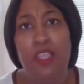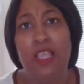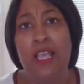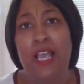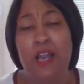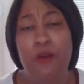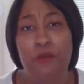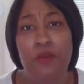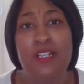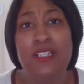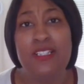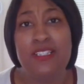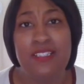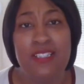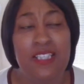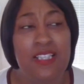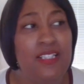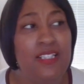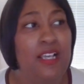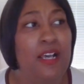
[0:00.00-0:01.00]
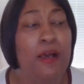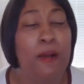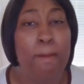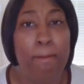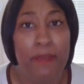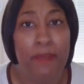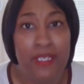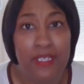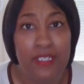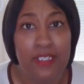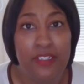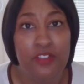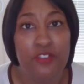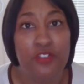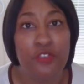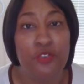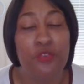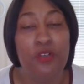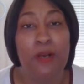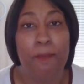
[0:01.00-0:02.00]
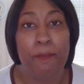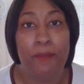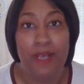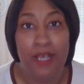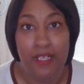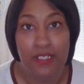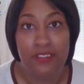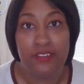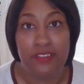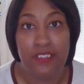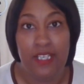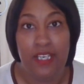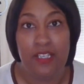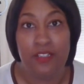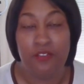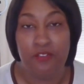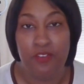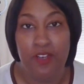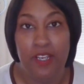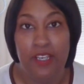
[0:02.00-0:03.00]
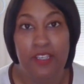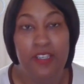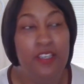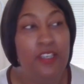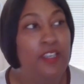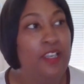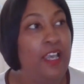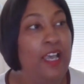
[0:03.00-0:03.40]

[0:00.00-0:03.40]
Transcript: I want to see the ability to apologize, right?